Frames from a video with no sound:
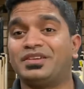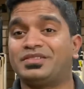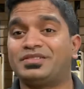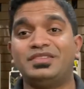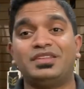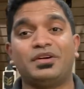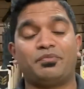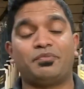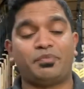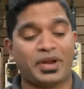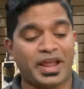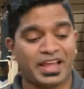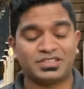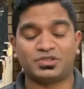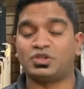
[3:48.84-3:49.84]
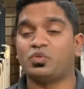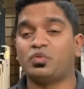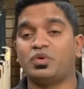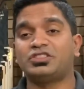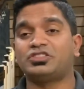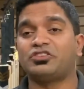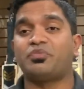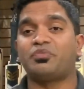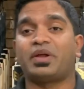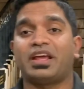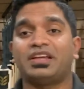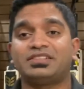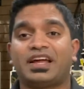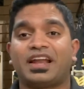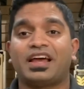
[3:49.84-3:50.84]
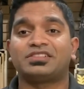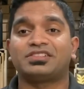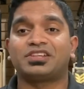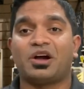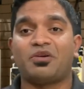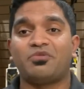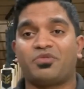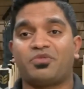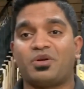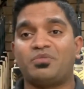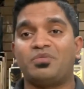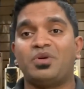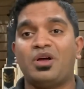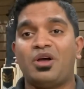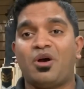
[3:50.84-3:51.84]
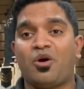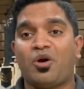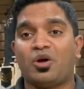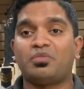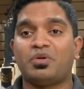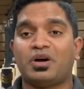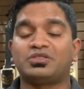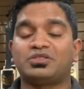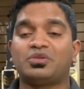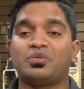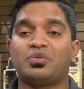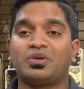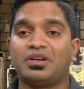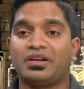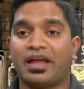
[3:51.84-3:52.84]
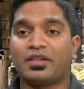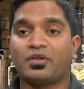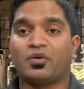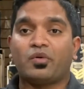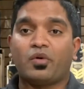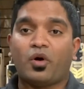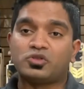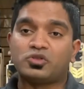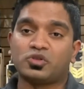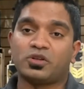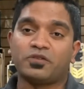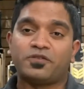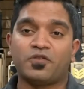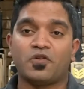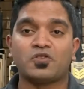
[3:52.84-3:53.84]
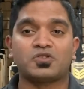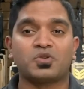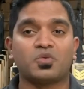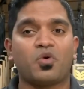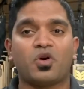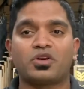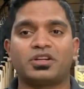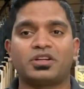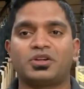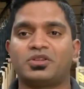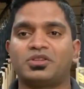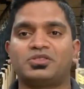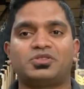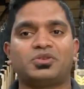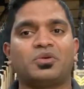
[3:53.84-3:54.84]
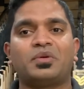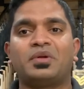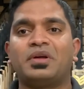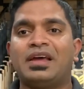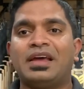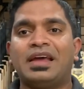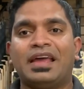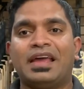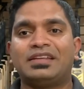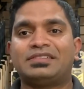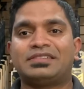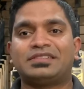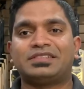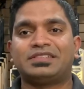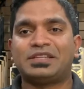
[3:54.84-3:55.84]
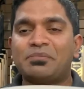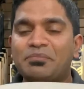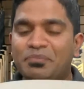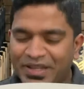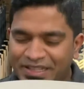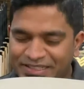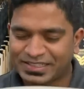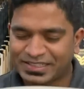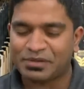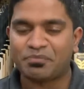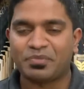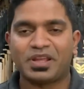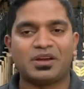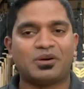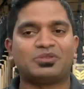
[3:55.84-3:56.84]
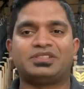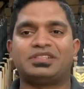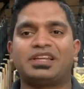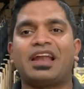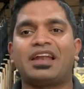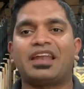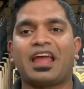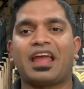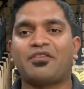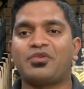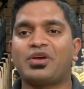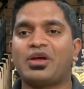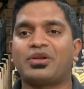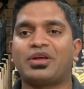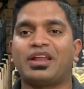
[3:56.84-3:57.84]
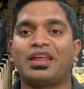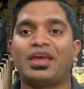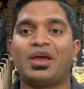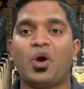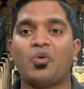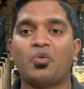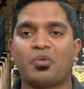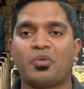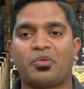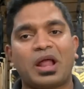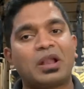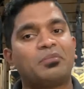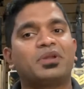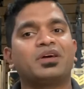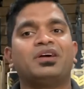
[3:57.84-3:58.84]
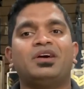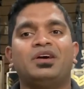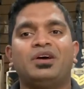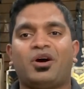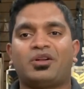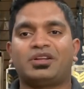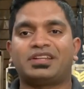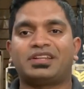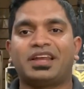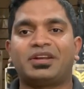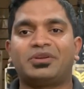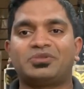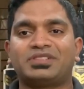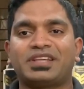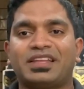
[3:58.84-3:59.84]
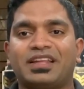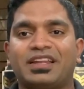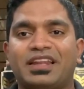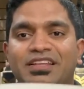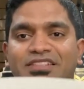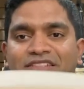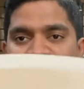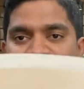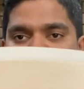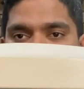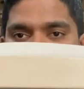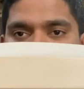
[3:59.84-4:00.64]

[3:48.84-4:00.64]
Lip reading: The praise, the words of praise that has come from all parts of the world, and also the folks who walked into the store, is simply outstanding, and we are really overwhelmed, honestly, to say the least. But